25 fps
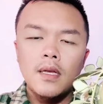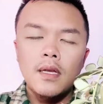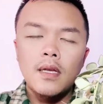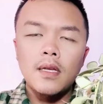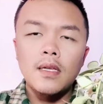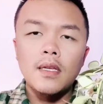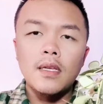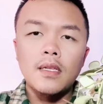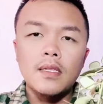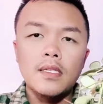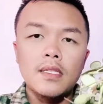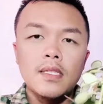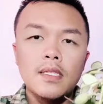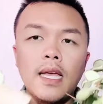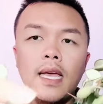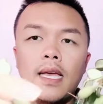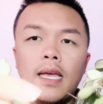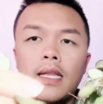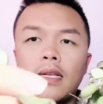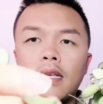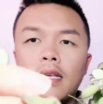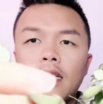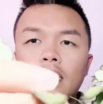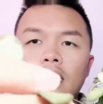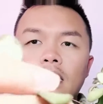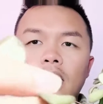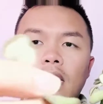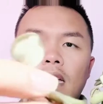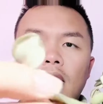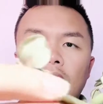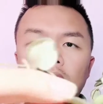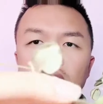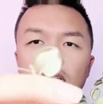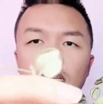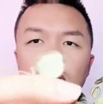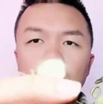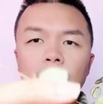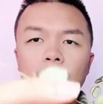It's
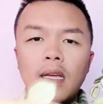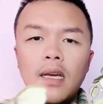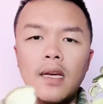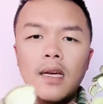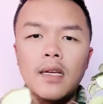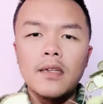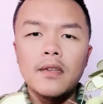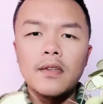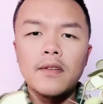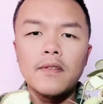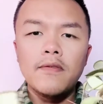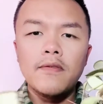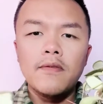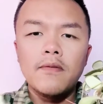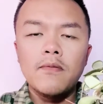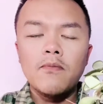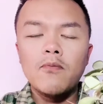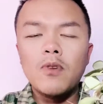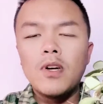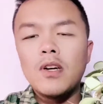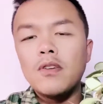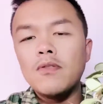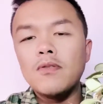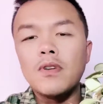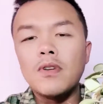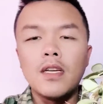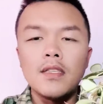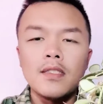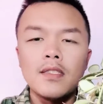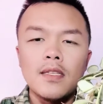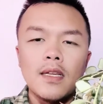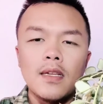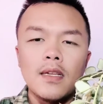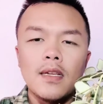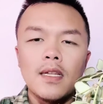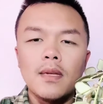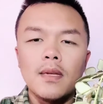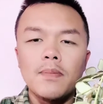satin-like kind of, well, not
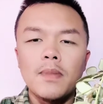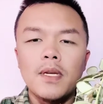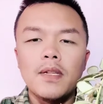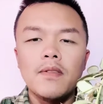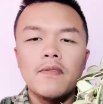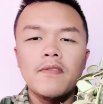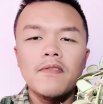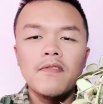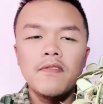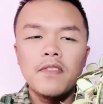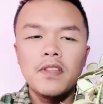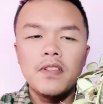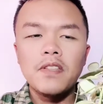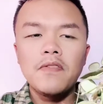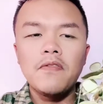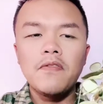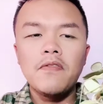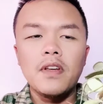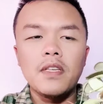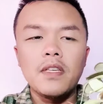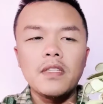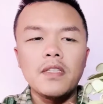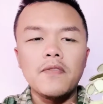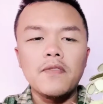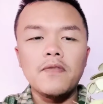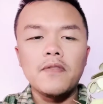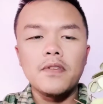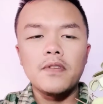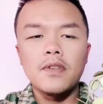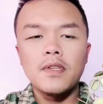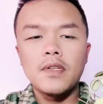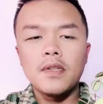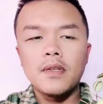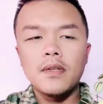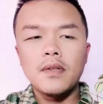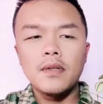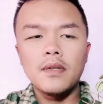satin-like, but it's fuzzy feeling.